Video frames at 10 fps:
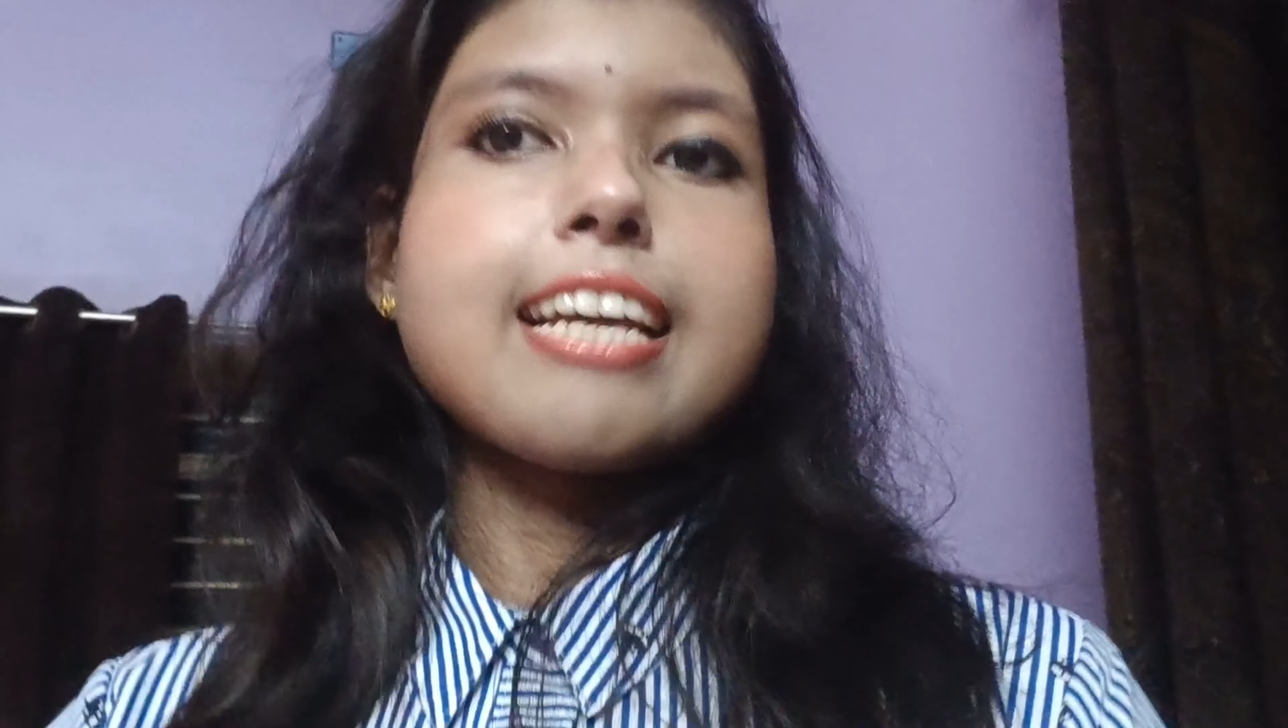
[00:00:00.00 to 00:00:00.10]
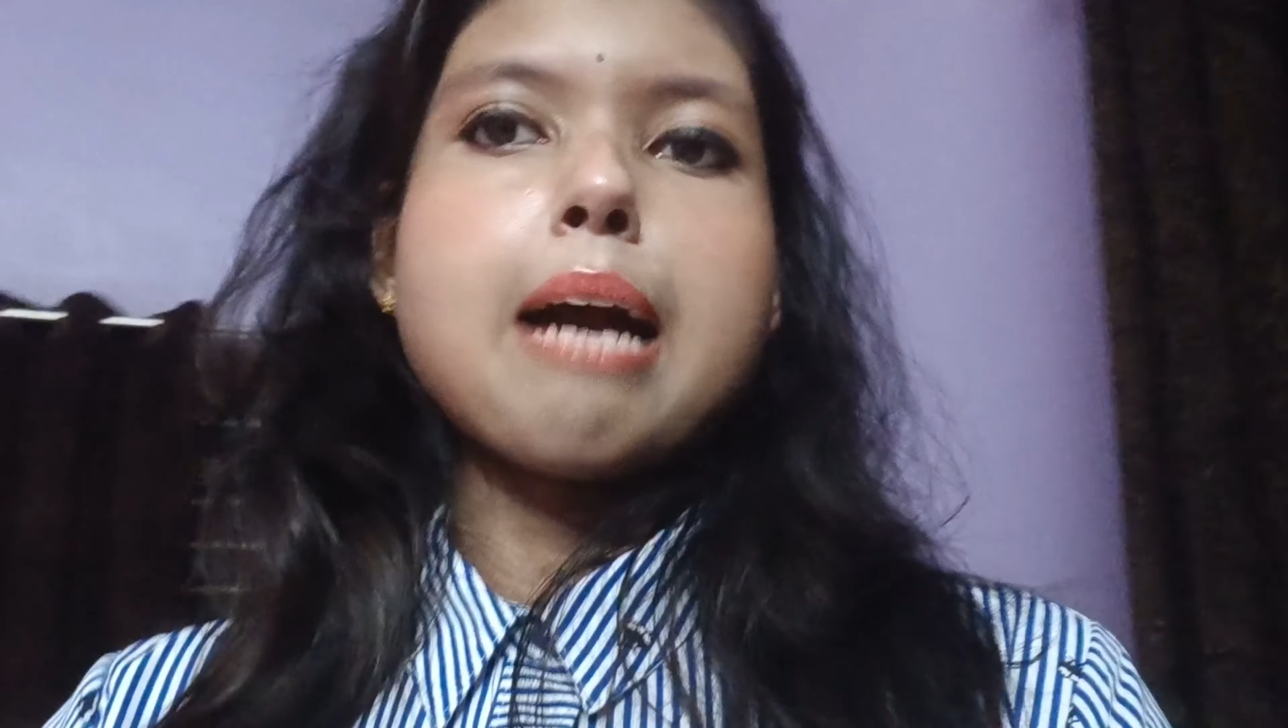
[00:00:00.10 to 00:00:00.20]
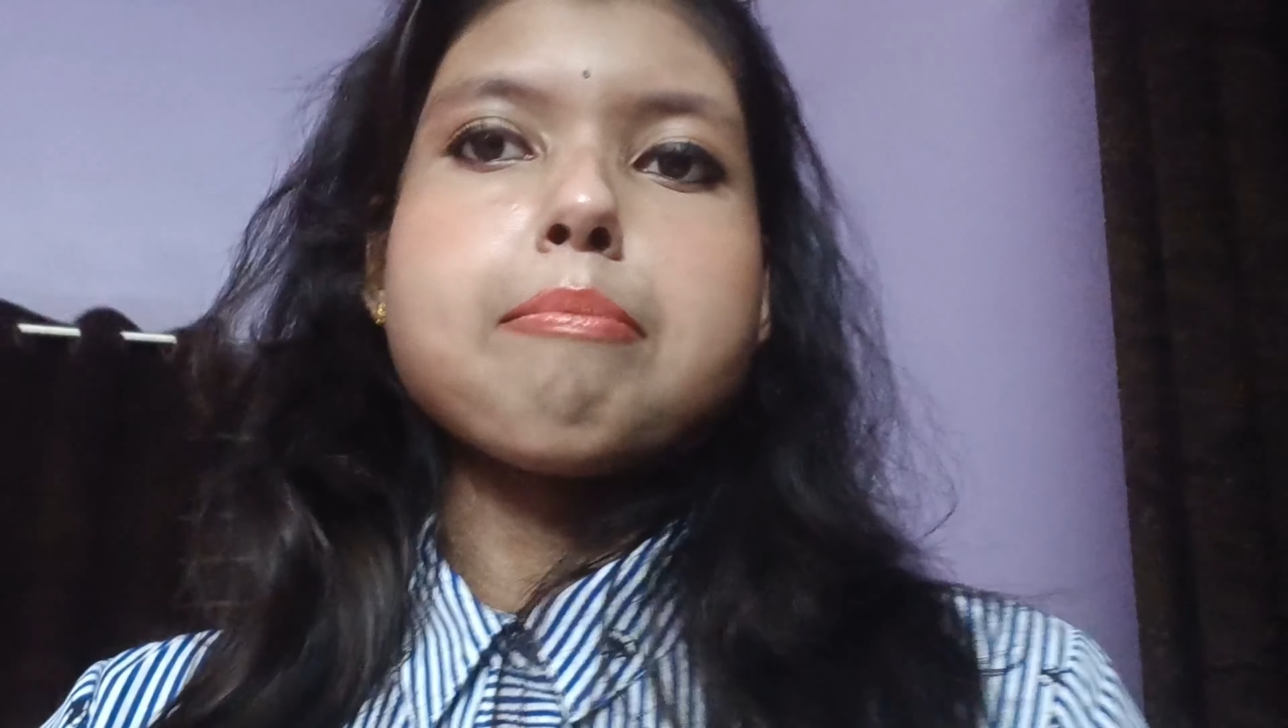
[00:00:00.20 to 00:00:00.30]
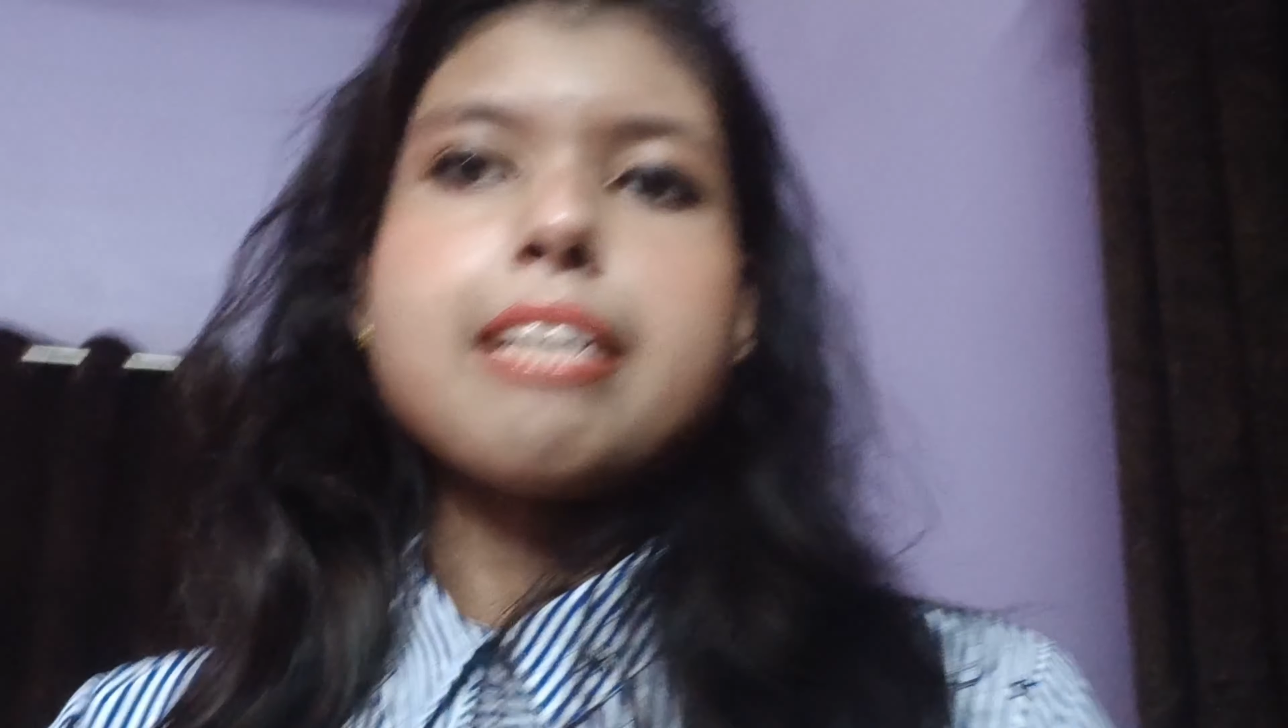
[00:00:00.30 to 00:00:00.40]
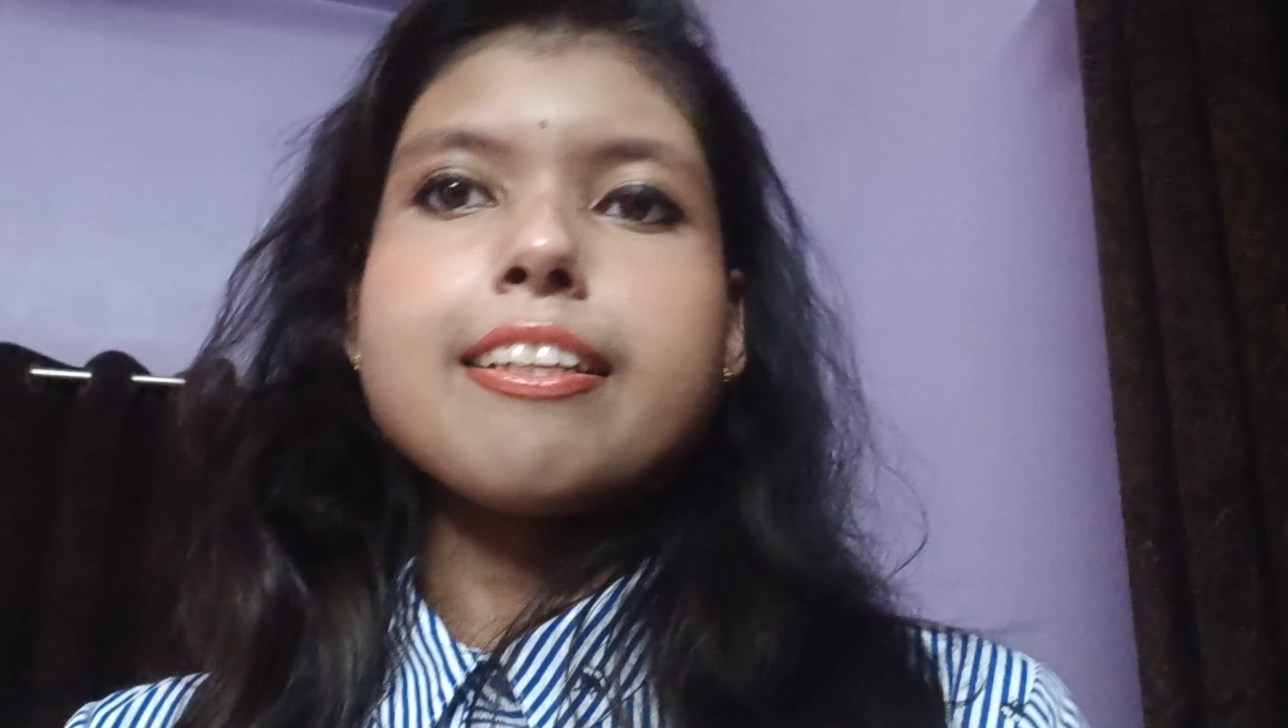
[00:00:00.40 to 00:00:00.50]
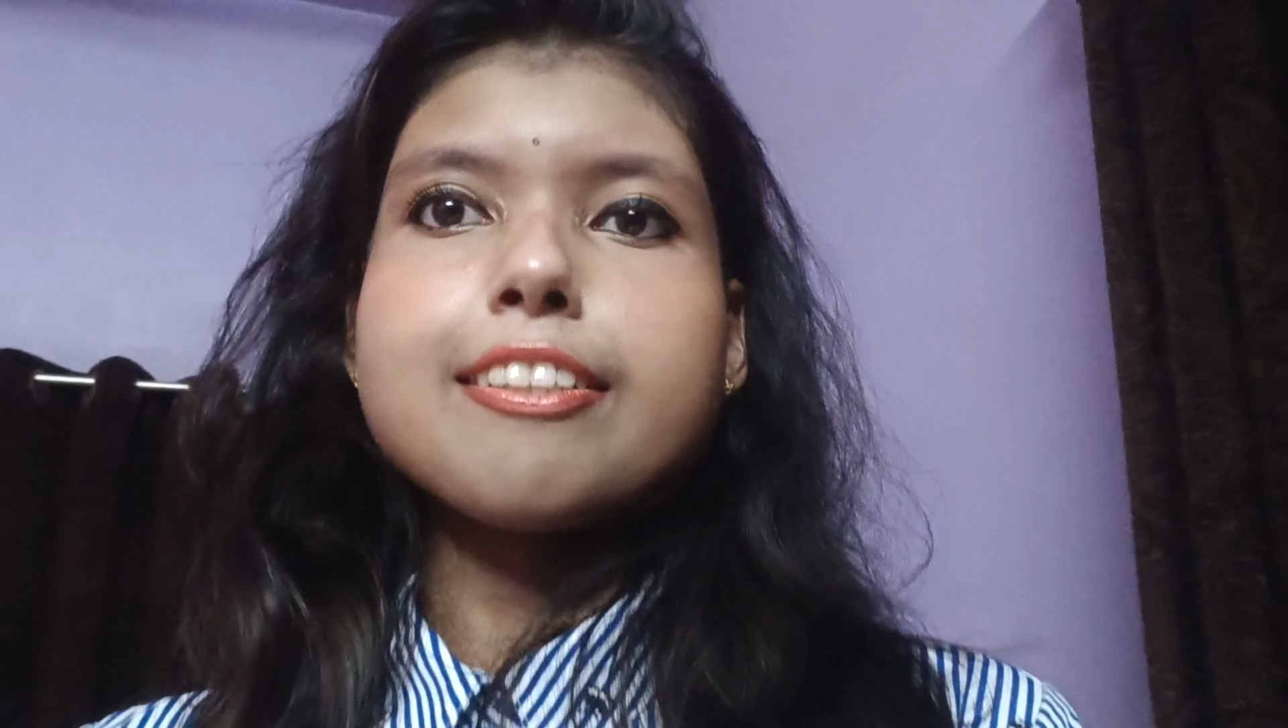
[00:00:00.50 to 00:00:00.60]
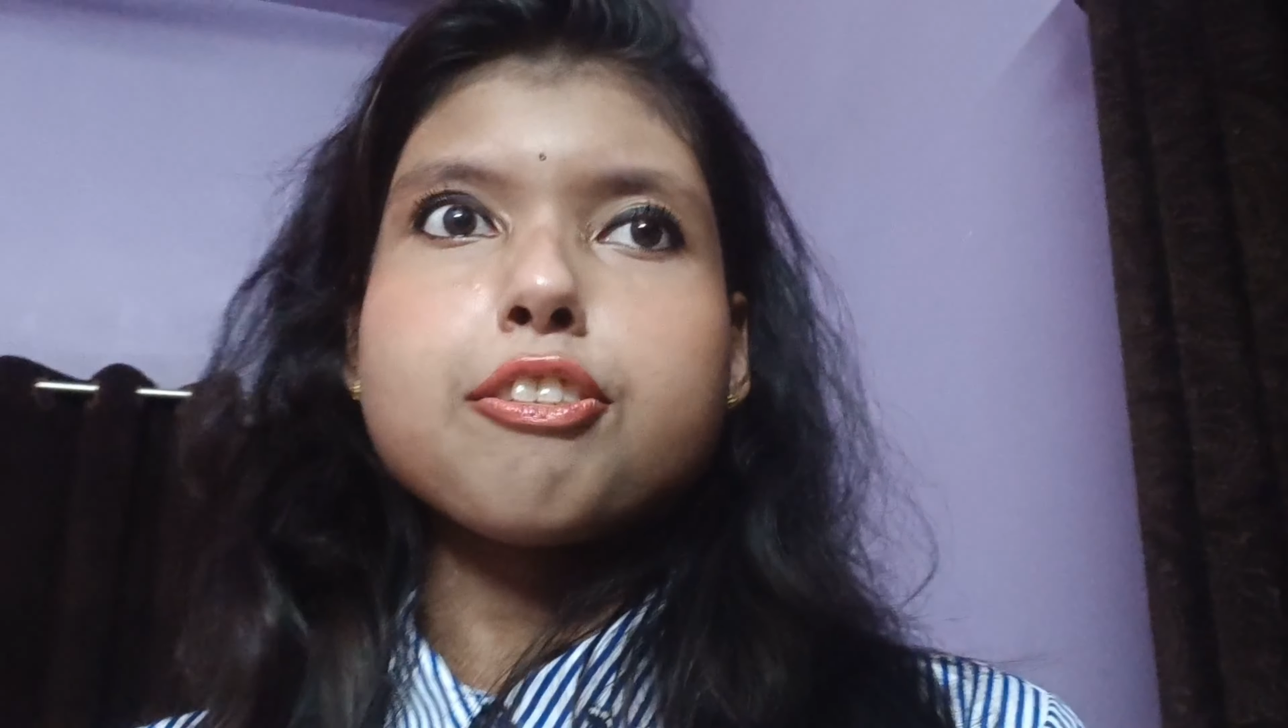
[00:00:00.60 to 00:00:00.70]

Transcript: cabinet